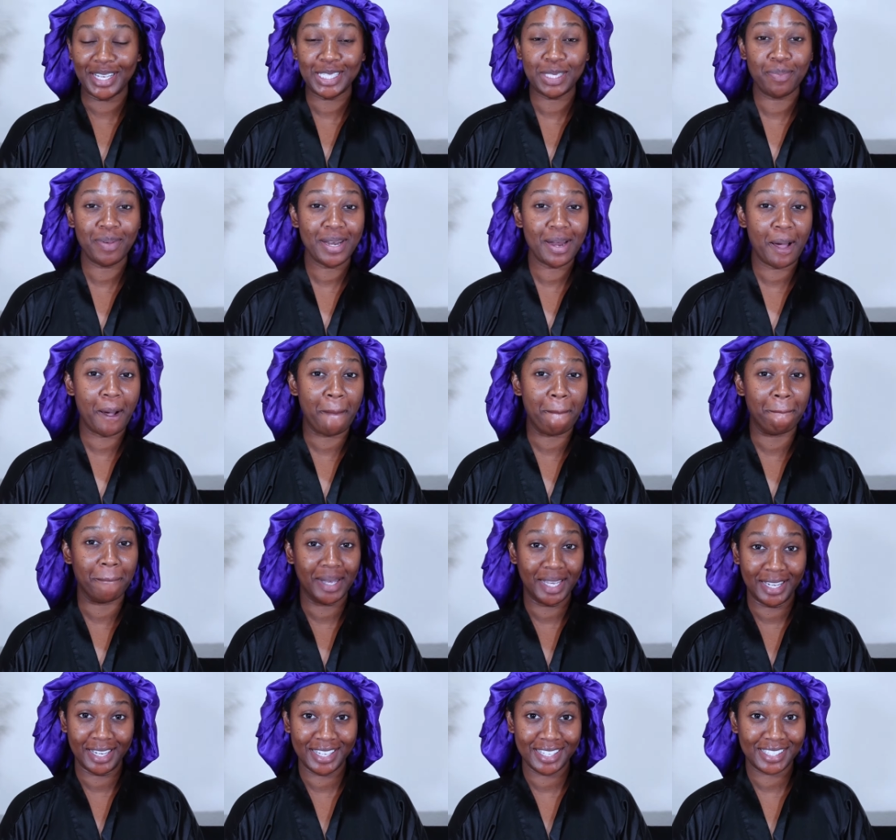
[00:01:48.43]
it's been a
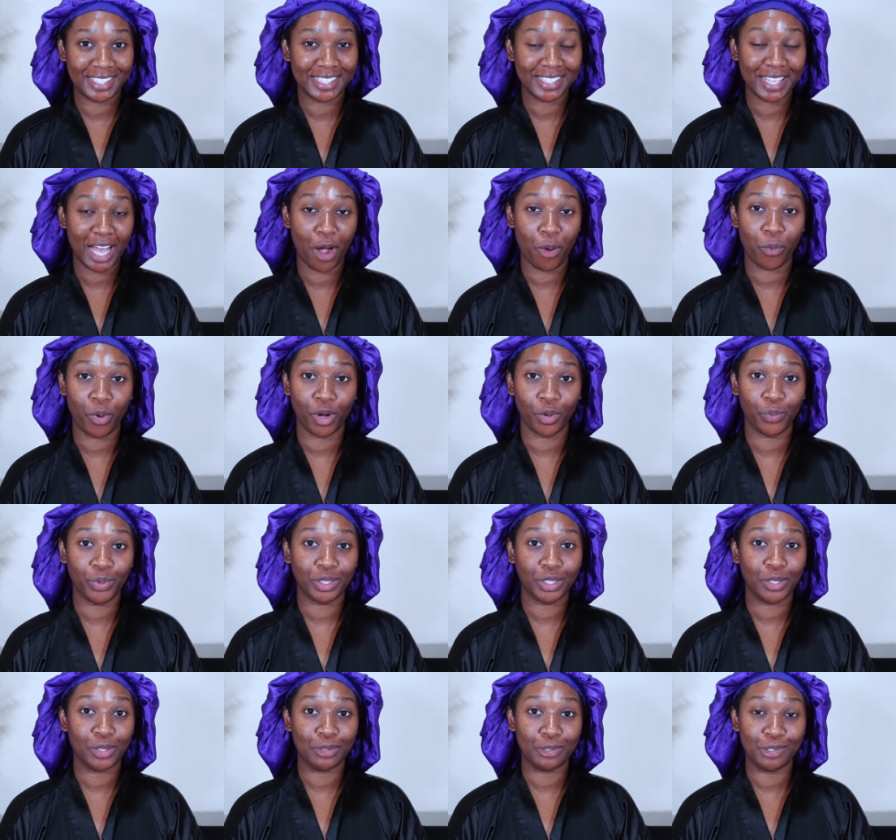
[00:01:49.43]
minute since I worked
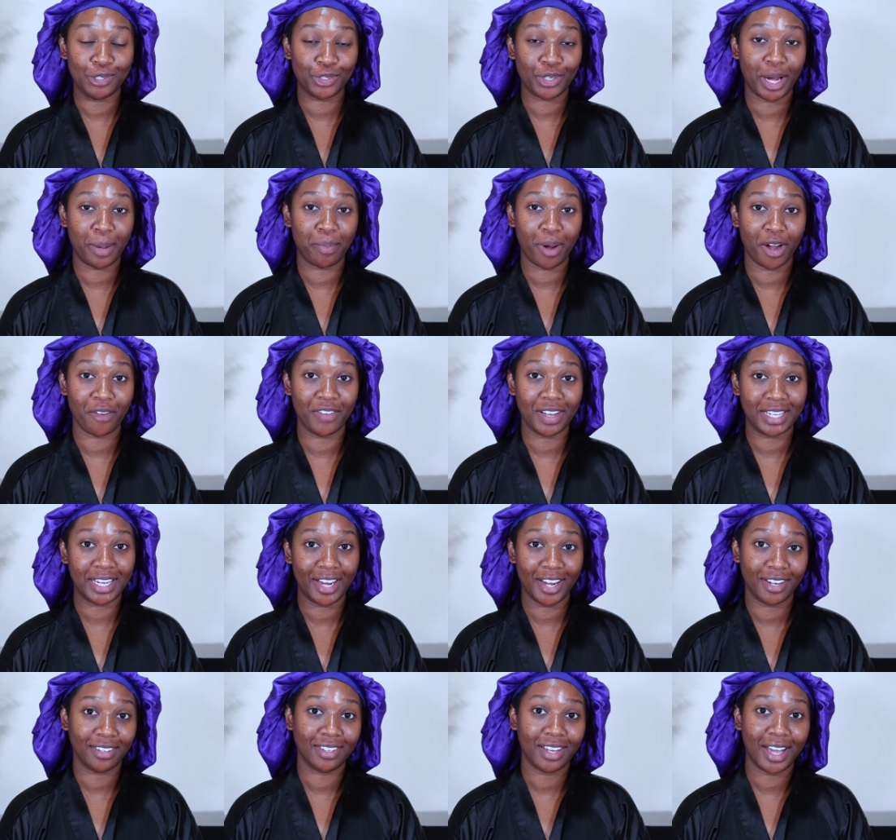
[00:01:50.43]
with the Outre Perfect
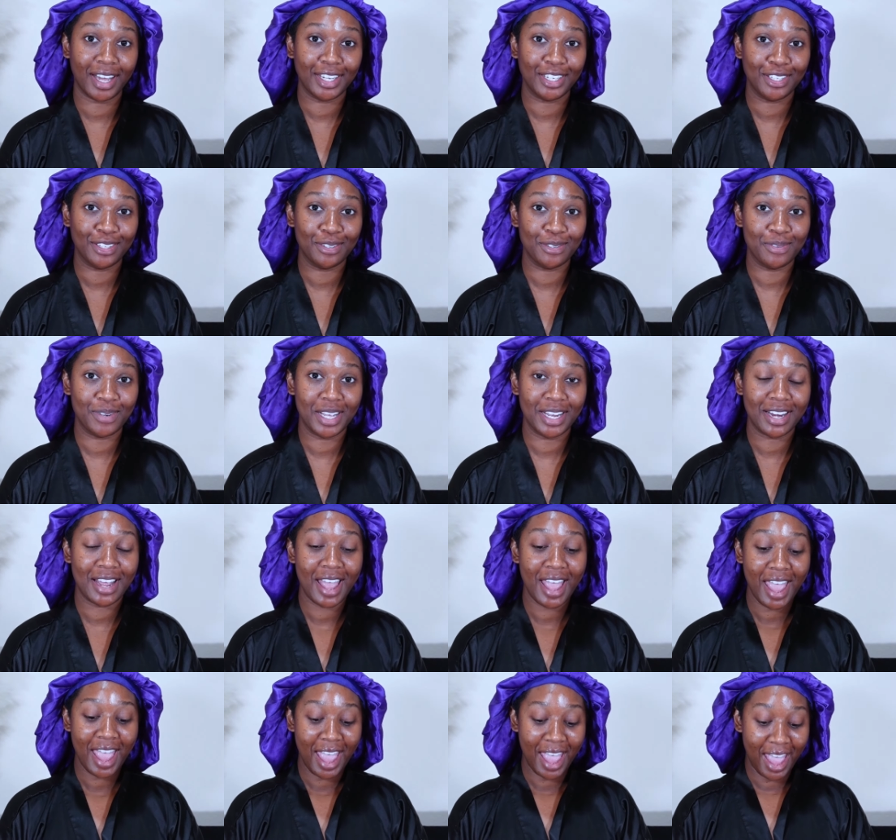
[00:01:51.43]
Hairline
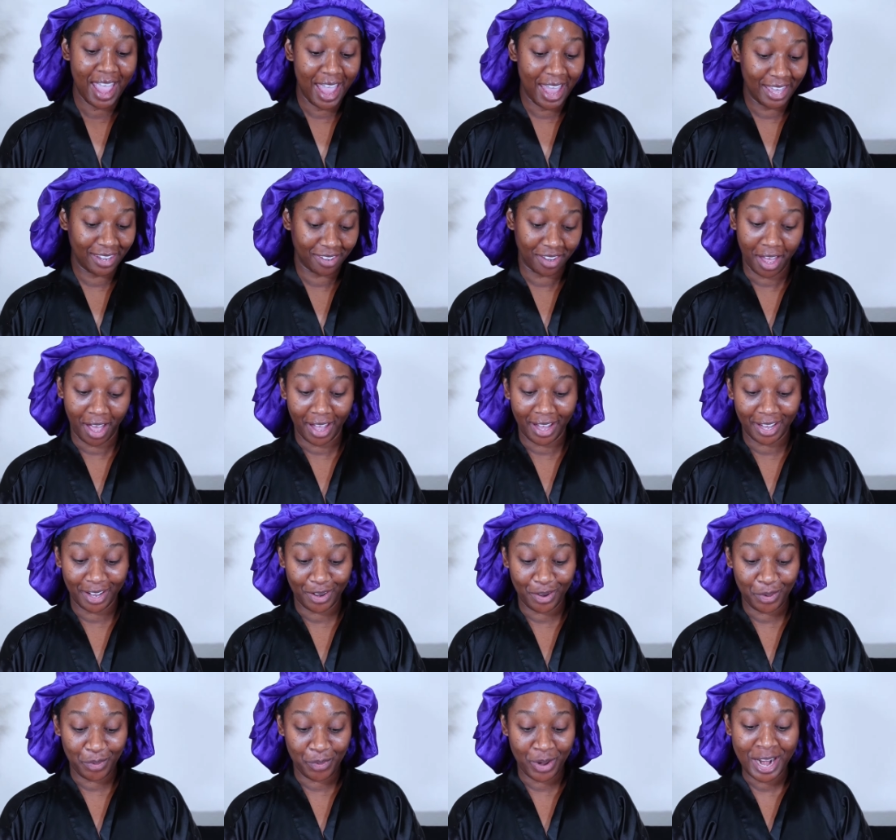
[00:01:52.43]
unit and
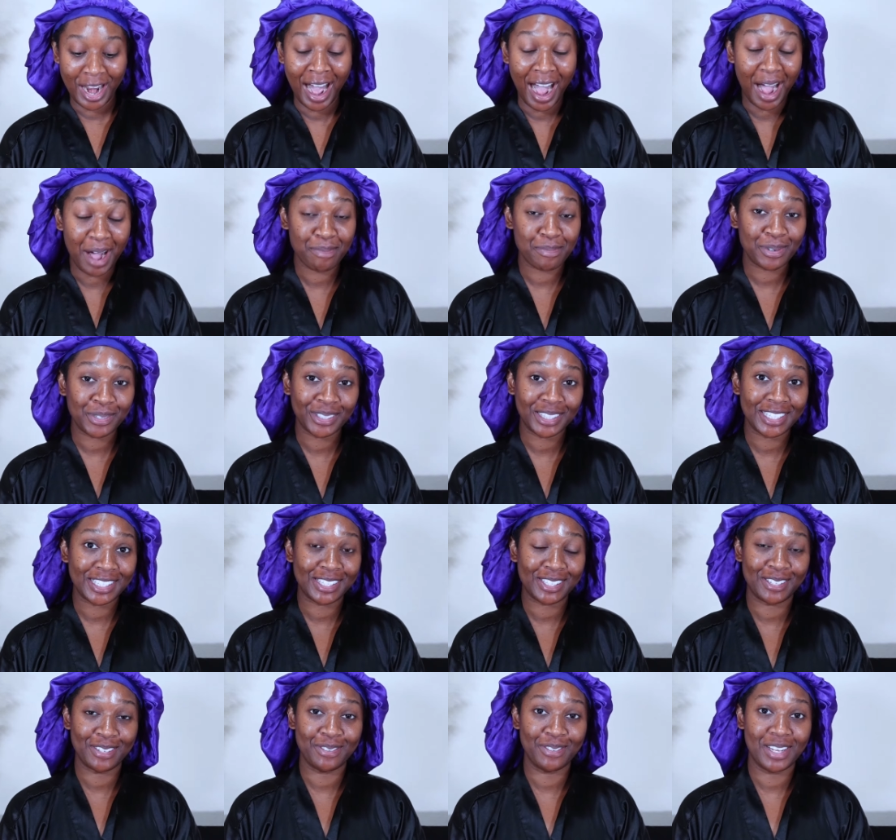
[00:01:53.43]
like when I pulled
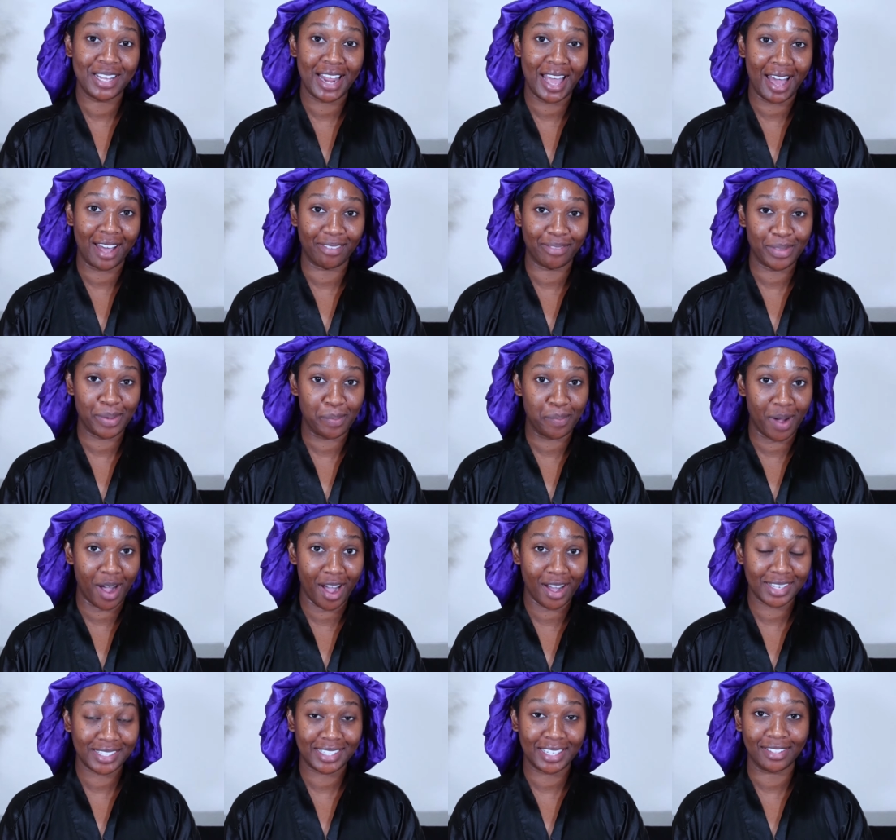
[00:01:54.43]
this unit out of the
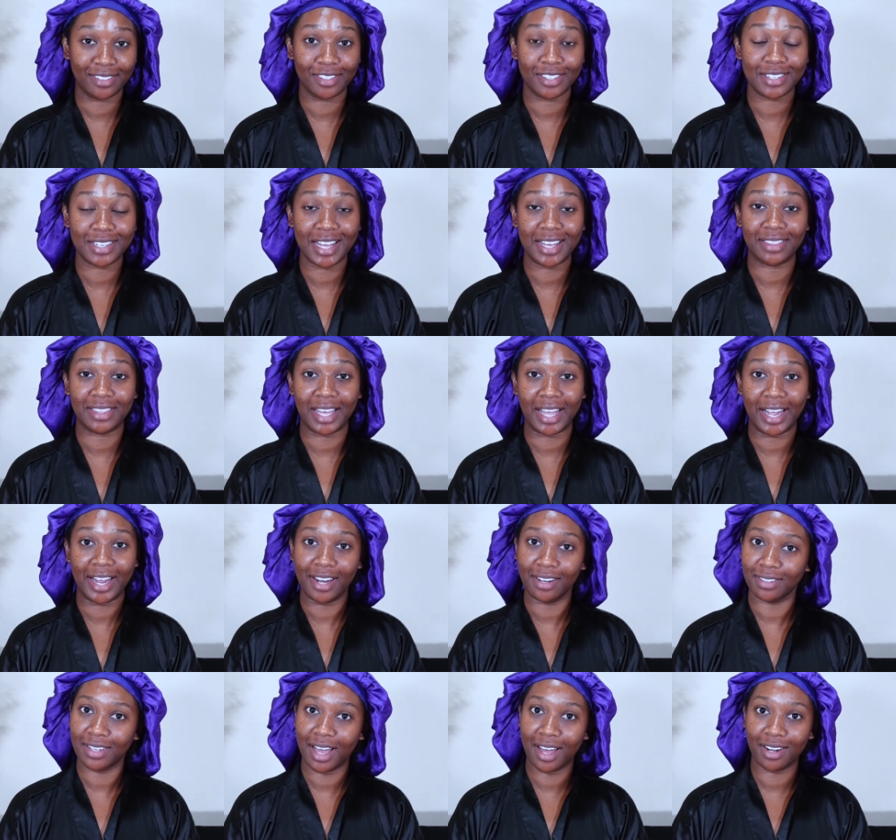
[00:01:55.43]
box and looked at the
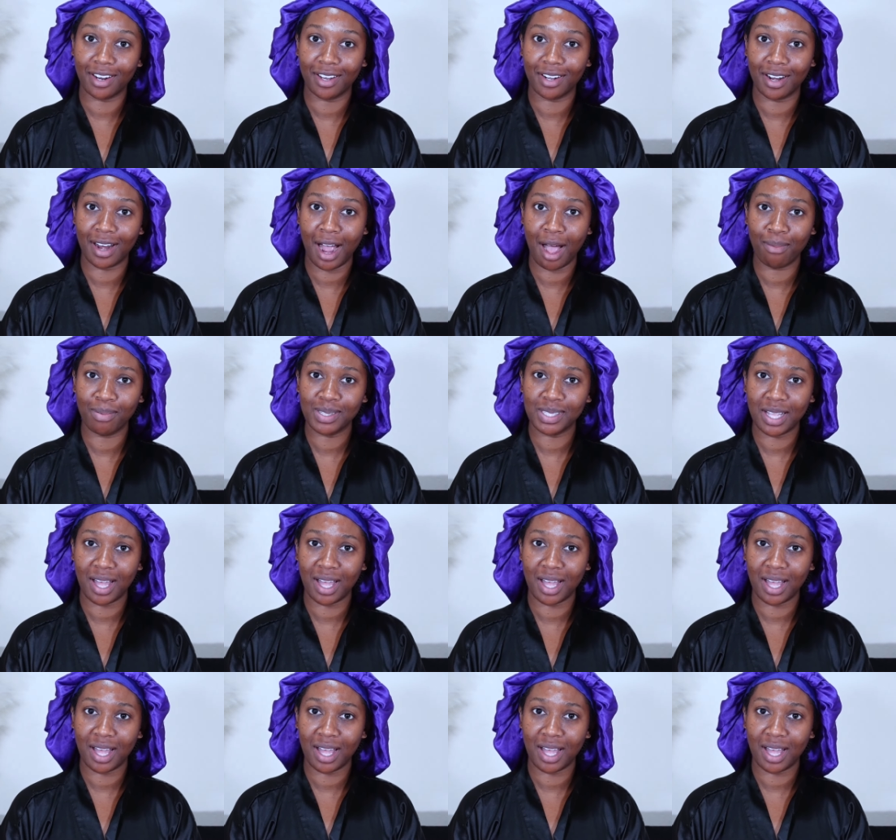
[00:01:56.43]
hairline on her, I was